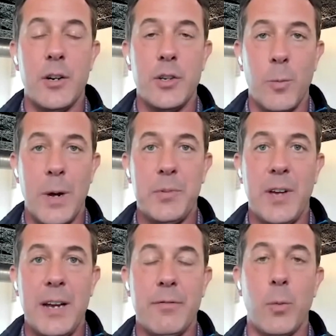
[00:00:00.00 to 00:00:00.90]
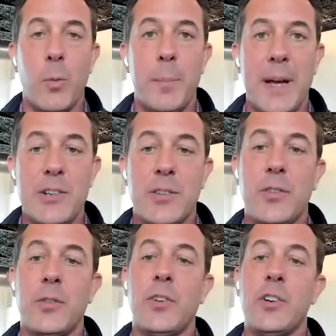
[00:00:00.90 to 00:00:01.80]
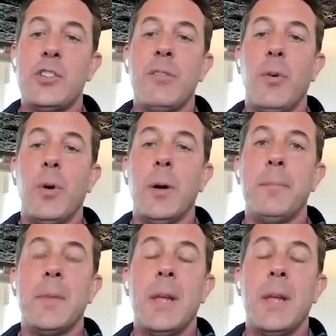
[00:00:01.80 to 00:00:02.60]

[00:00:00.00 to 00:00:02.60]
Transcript: on your website for what patients are searching for,